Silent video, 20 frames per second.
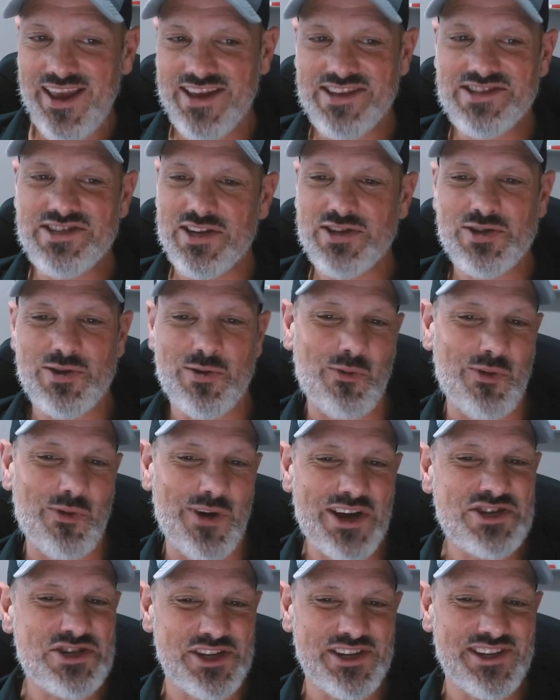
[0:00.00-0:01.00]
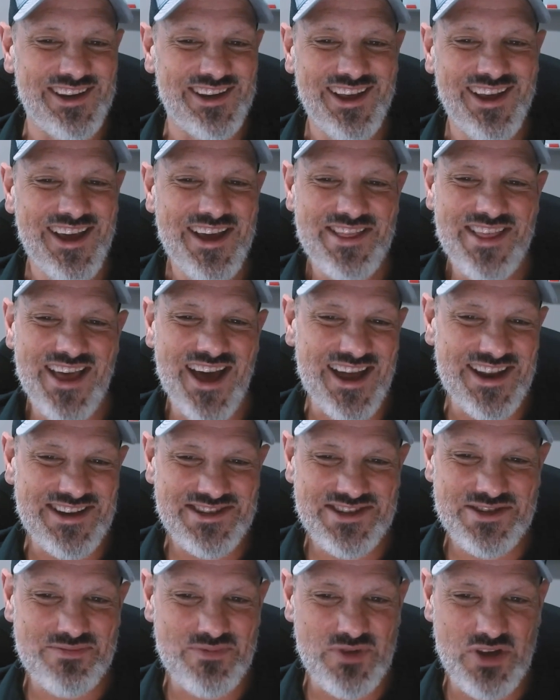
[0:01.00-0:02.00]
is this a Russian
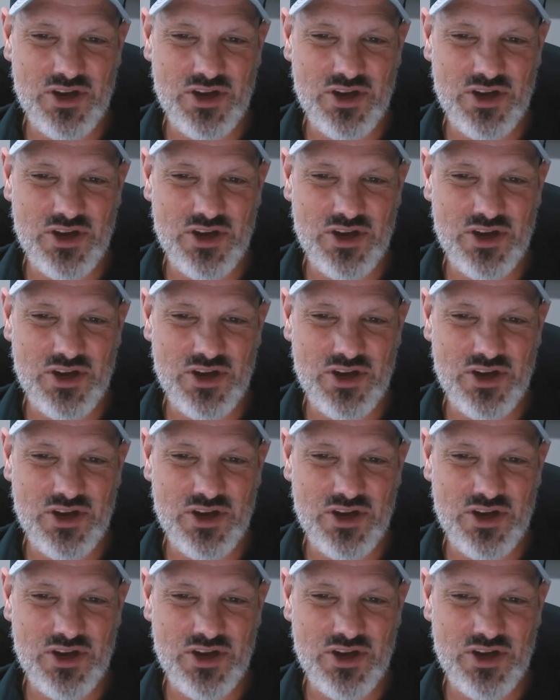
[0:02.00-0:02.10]
that's,